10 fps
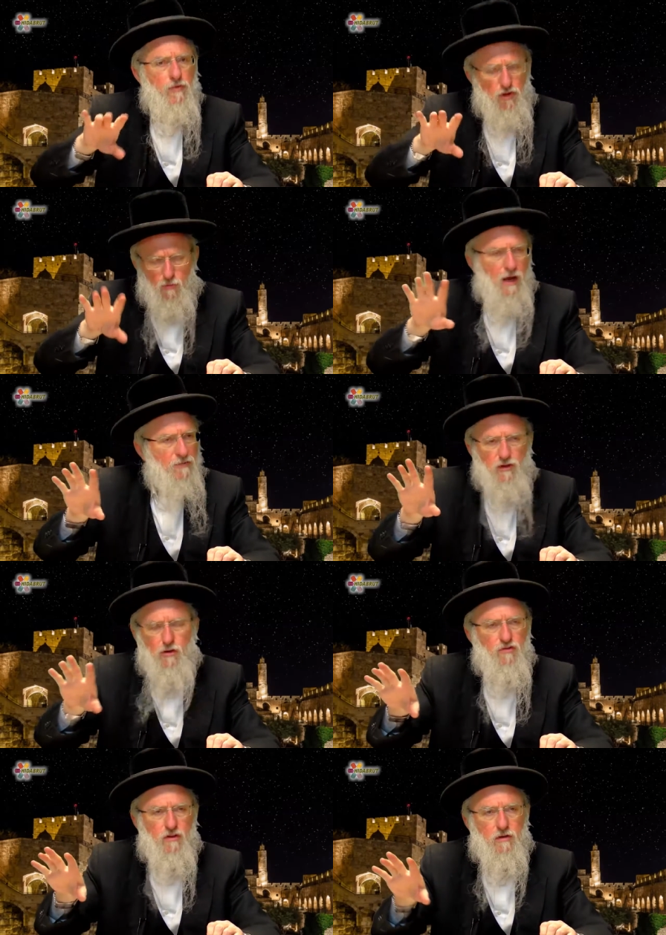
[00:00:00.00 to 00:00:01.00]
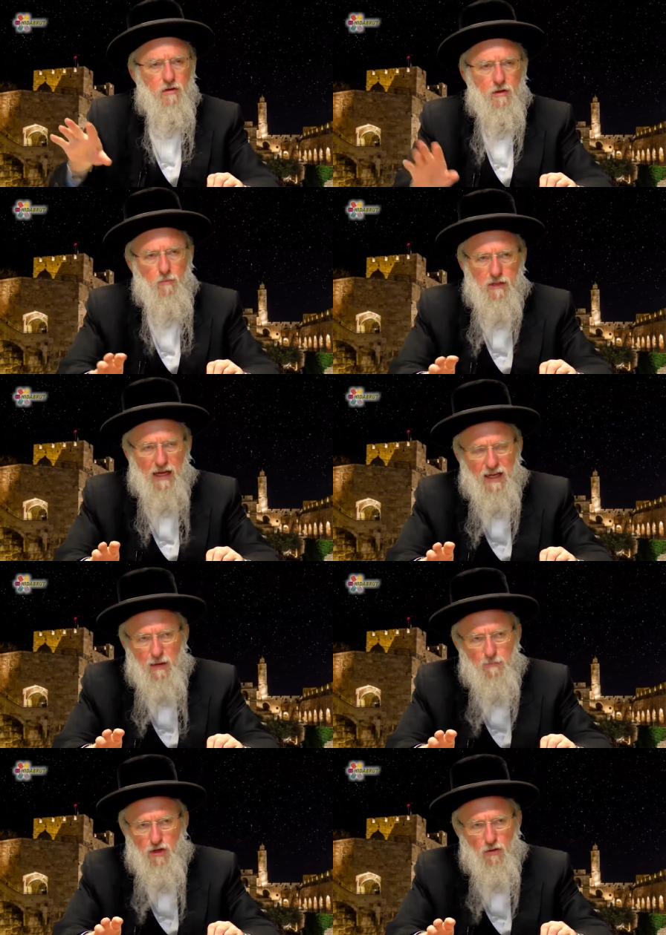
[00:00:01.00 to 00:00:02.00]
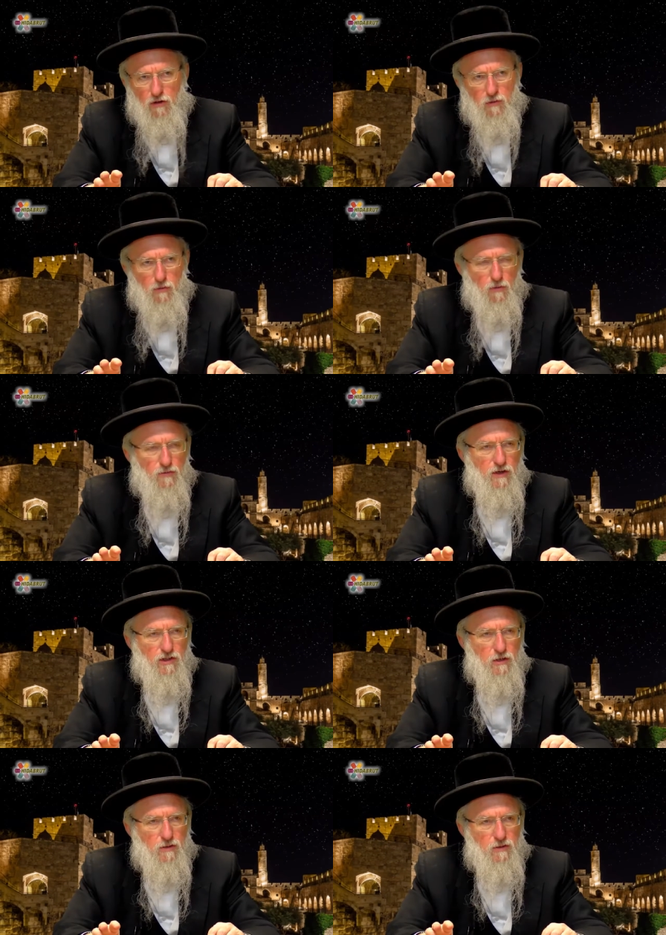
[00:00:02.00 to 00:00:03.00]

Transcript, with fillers: You may have to use it, but that can't be your ultimate motivation.